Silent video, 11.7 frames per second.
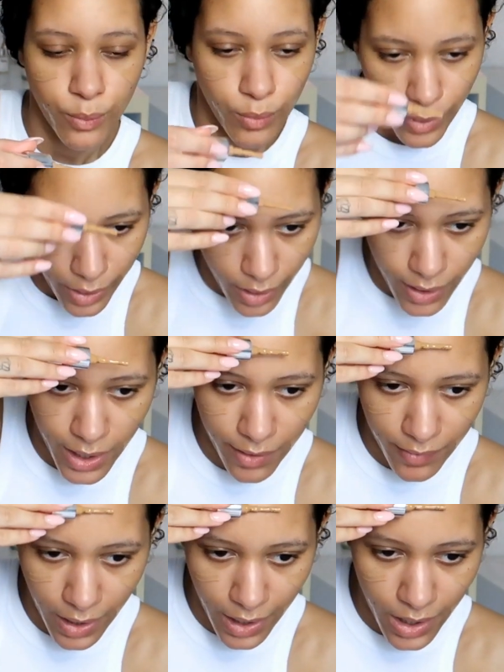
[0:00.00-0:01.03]
where
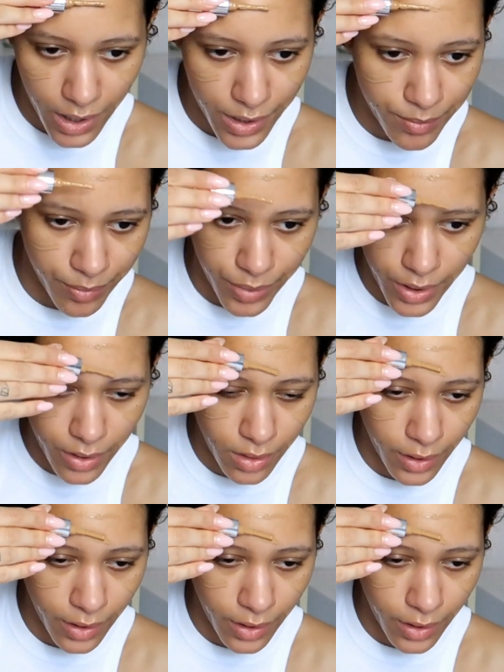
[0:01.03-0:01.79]
have I been?